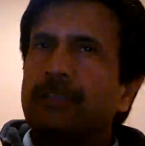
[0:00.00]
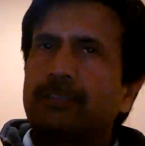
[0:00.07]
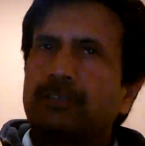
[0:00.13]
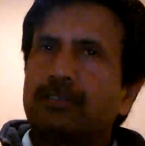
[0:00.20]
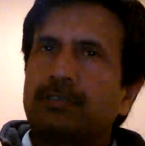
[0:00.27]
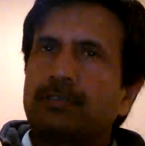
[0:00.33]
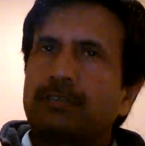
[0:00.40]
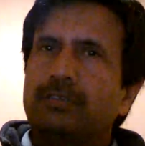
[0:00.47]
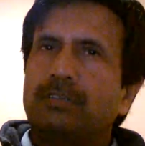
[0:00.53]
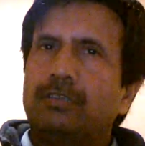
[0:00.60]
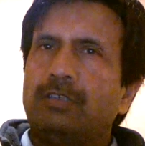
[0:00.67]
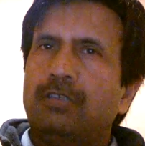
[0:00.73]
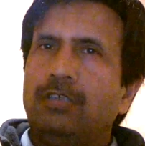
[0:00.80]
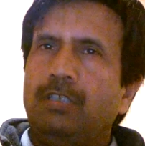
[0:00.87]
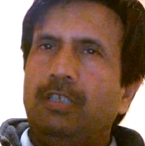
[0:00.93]
tests
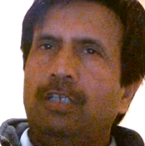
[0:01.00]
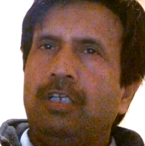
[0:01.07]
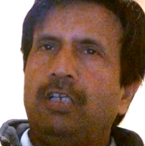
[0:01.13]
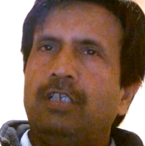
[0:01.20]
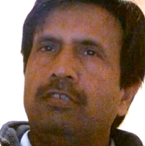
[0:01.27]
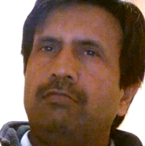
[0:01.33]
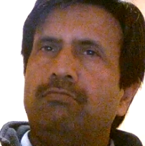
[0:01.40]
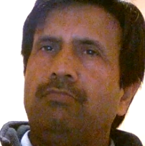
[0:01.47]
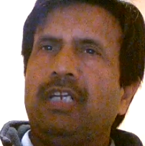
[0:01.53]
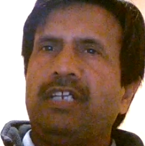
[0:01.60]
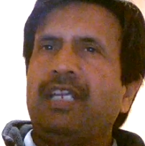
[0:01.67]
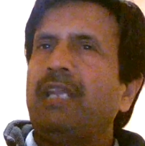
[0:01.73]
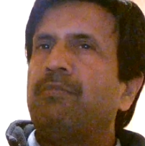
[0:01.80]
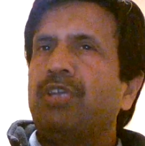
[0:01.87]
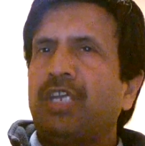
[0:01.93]
uh,
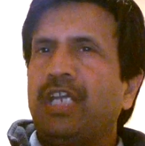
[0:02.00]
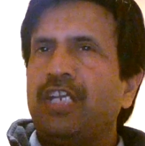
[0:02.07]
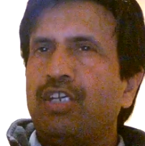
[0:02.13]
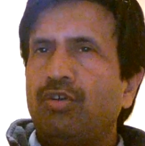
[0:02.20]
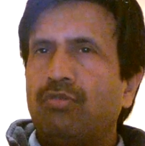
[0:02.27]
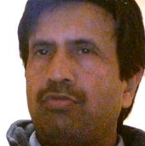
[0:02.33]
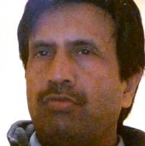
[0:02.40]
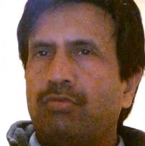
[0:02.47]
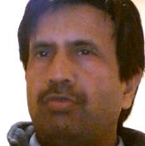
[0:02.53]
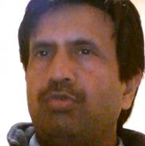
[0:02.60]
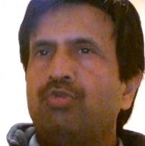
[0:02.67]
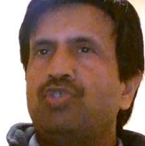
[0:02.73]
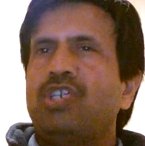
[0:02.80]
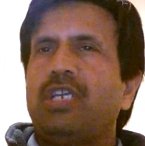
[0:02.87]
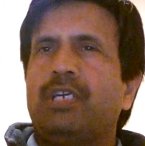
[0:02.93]
that can be carried out
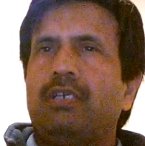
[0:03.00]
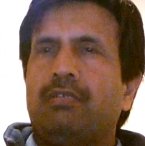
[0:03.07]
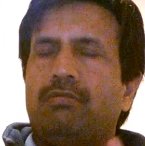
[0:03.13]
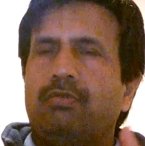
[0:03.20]
to check